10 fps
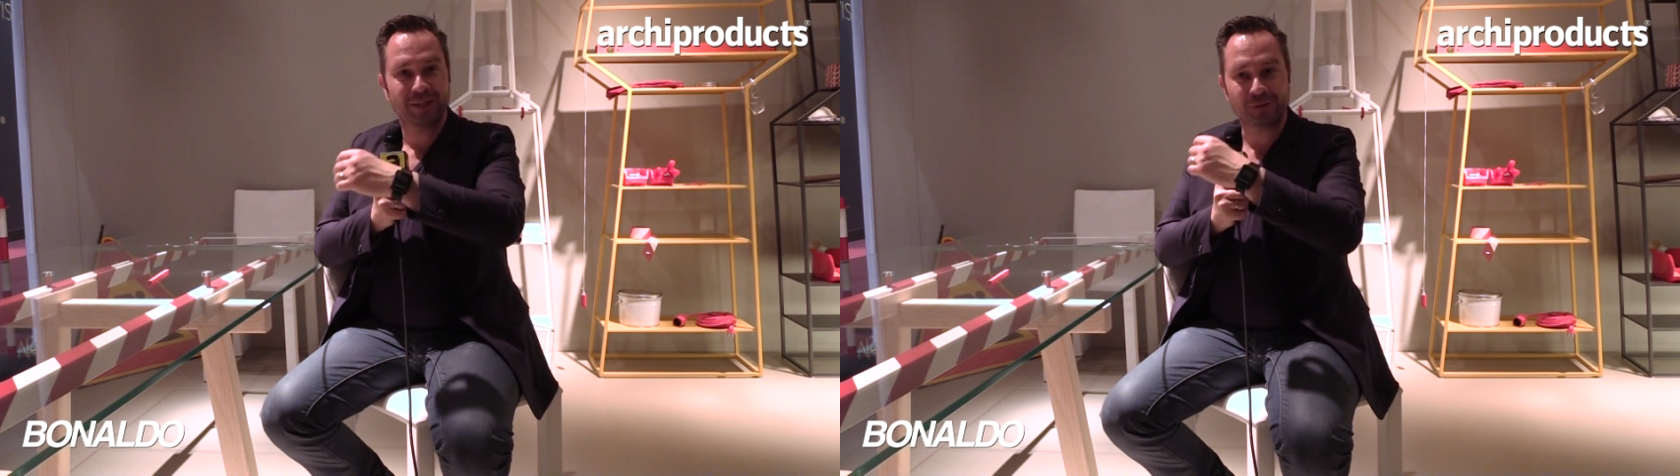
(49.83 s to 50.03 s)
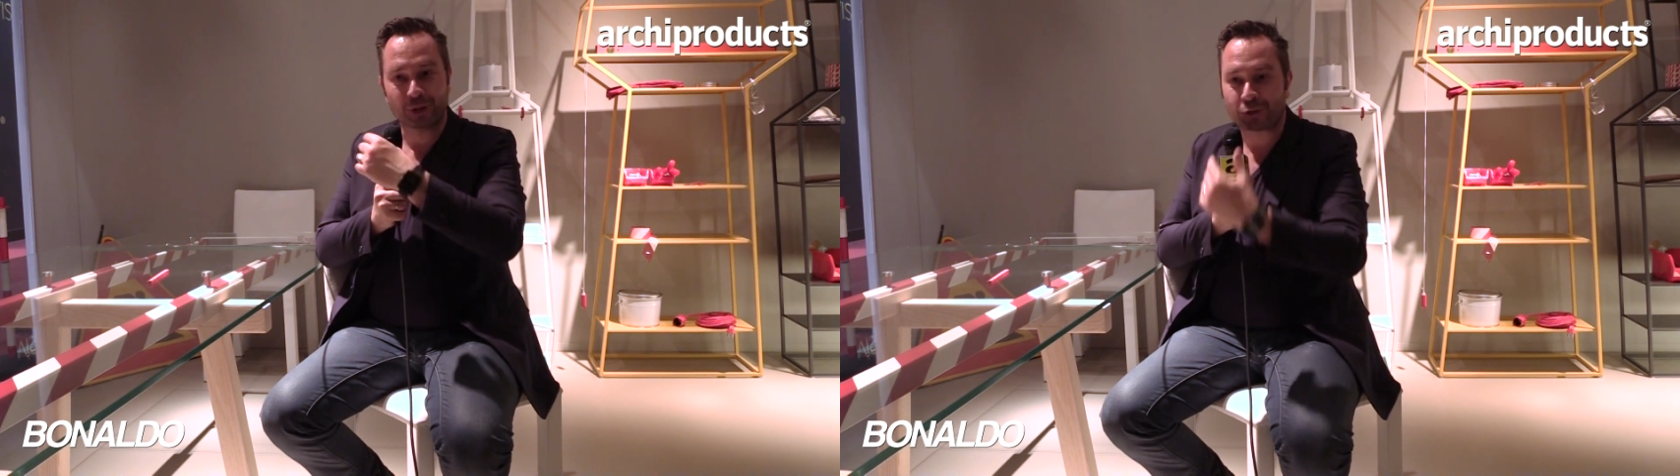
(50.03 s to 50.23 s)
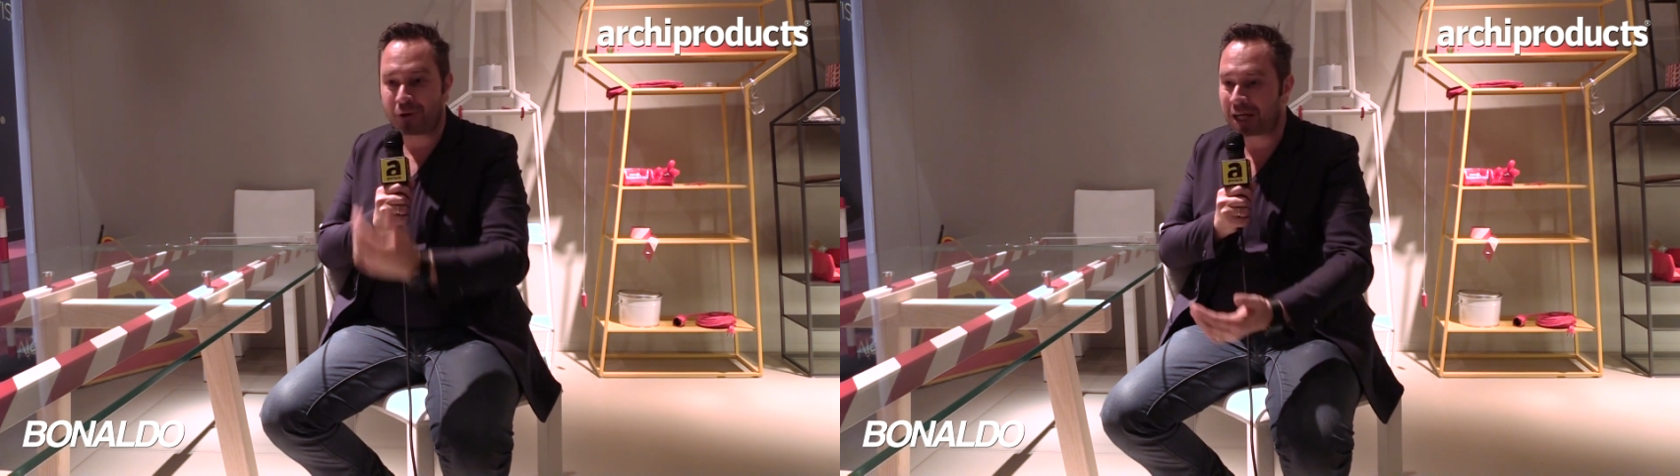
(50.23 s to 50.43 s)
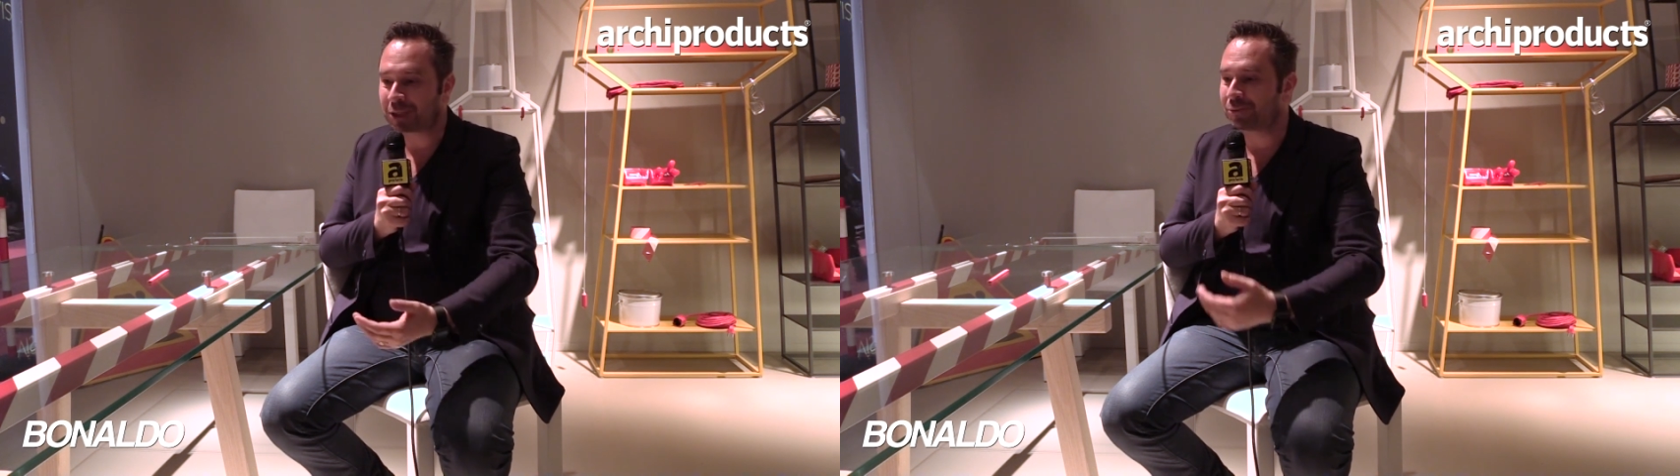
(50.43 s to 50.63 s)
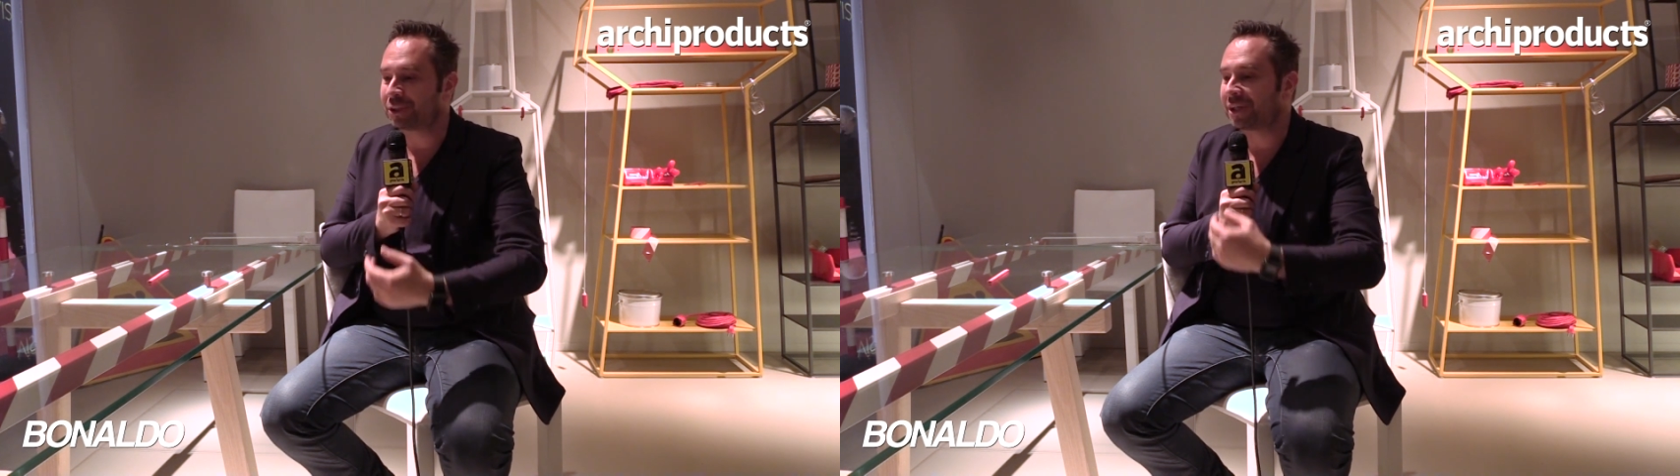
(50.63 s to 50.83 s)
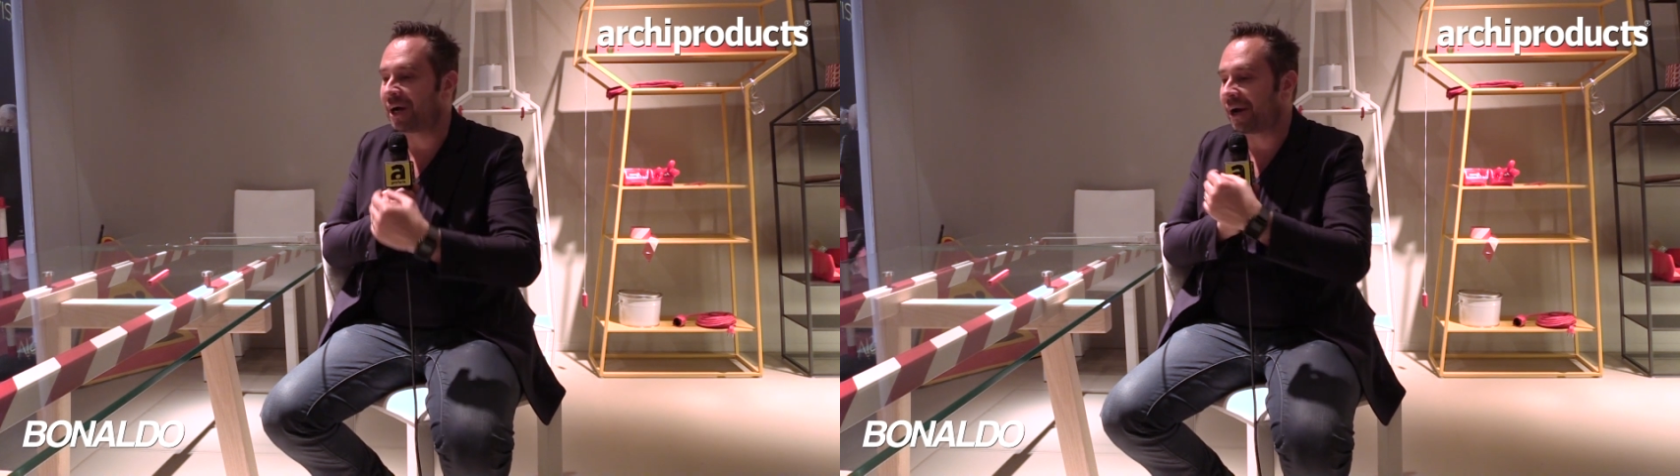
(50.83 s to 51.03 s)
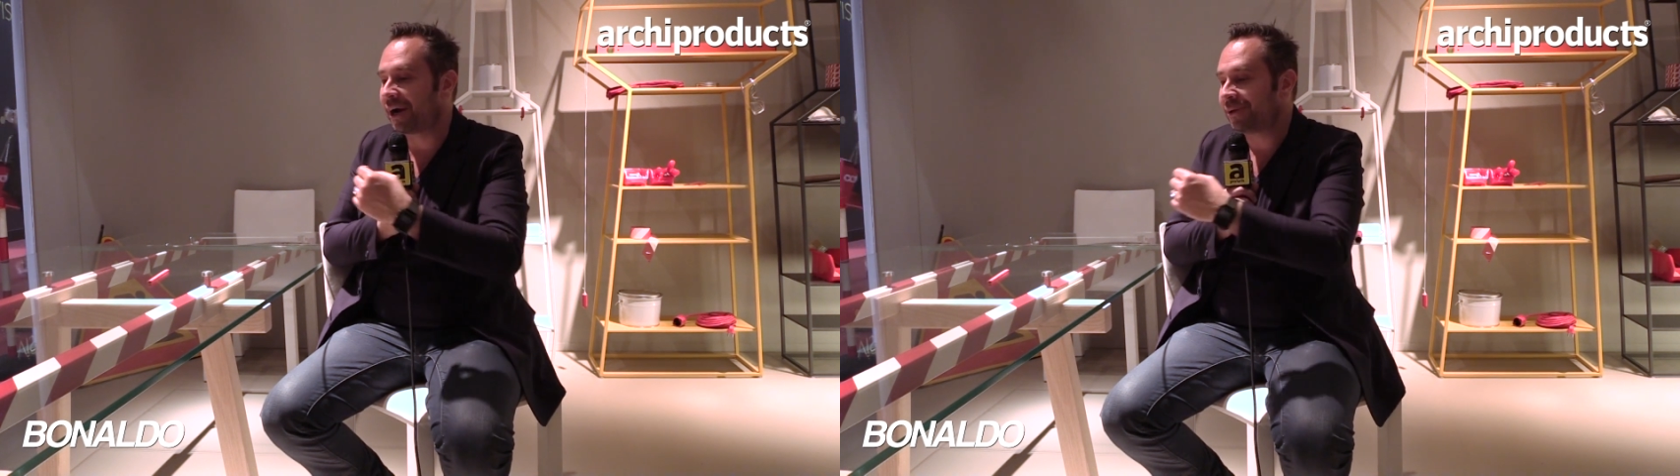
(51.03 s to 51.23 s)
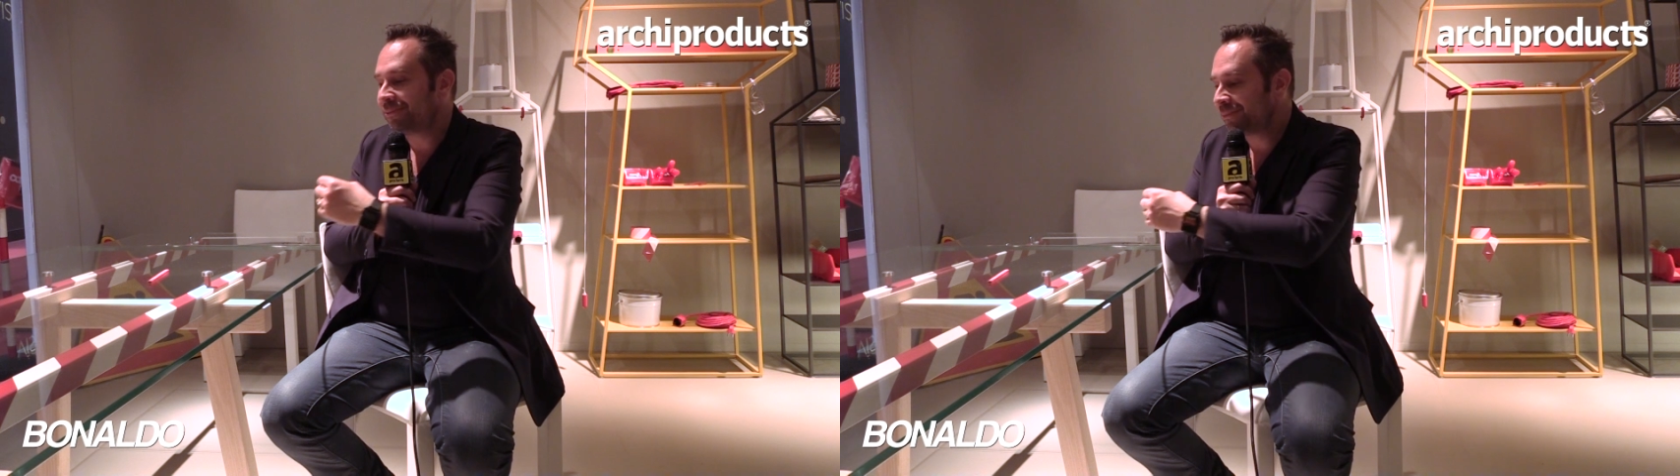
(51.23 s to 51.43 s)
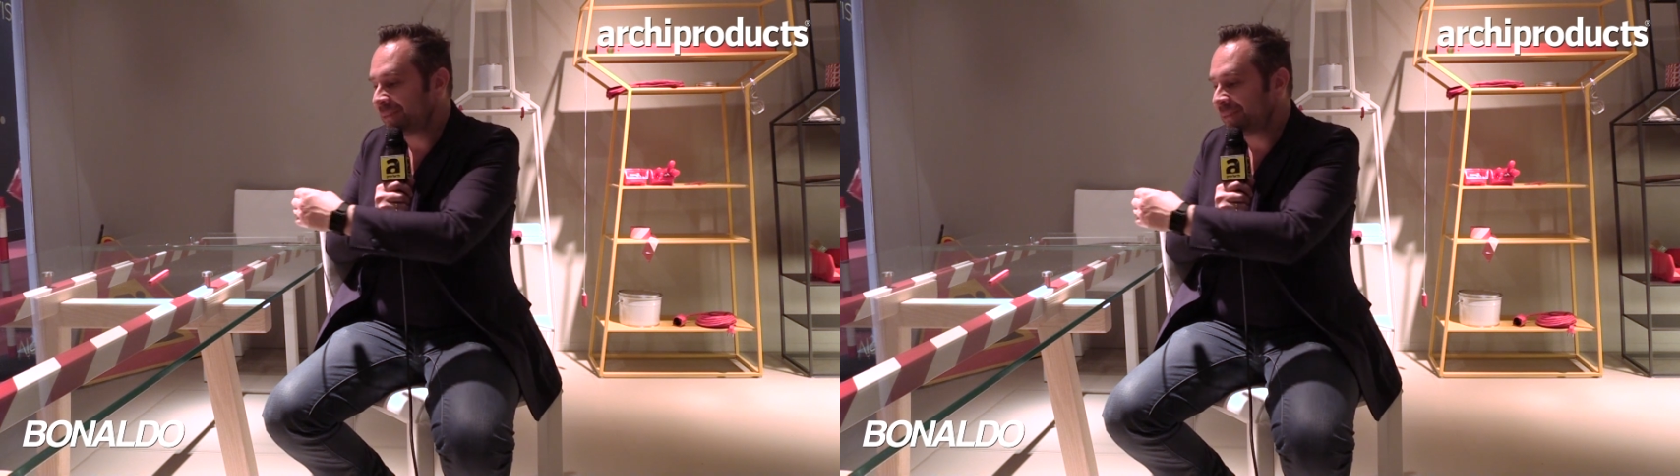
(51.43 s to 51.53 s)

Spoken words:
The tracks, which are